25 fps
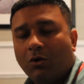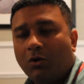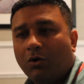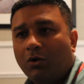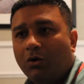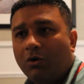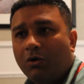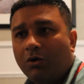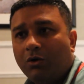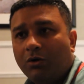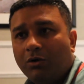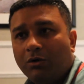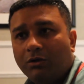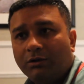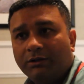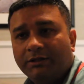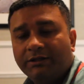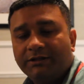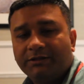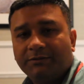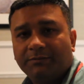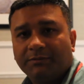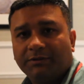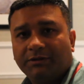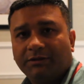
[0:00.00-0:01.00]
All
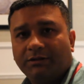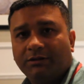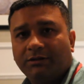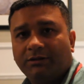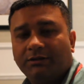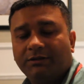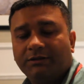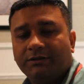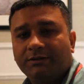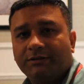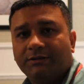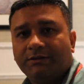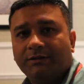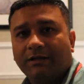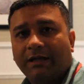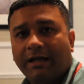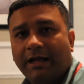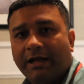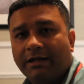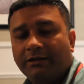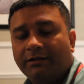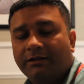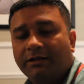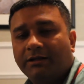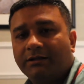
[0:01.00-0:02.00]
these murders,
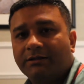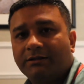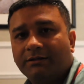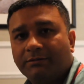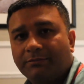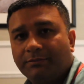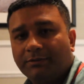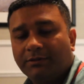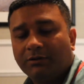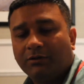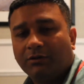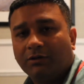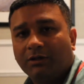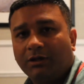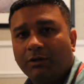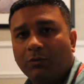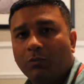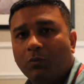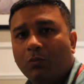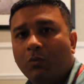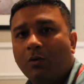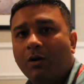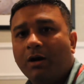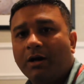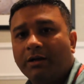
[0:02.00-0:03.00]
and there has been only
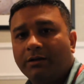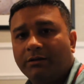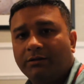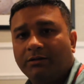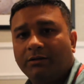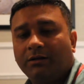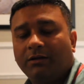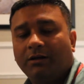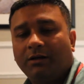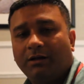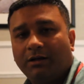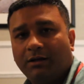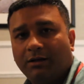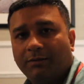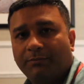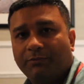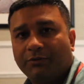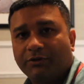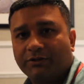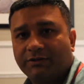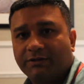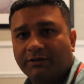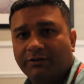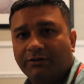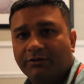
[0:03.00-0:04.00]
one
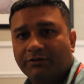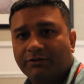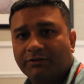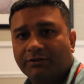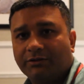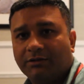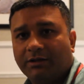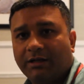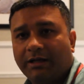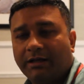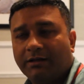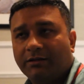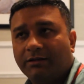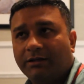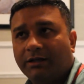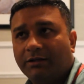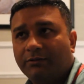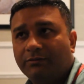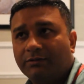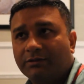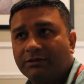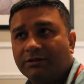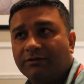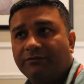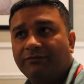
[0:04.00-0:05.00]
prosecution, and
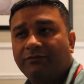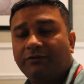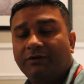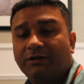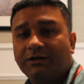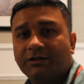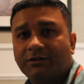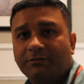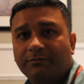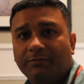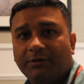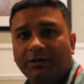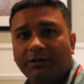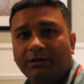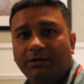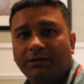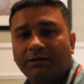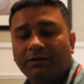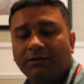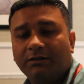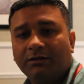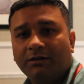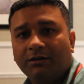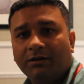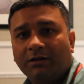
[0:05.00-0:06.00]
that was the first
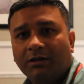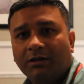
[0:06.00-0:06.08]
murder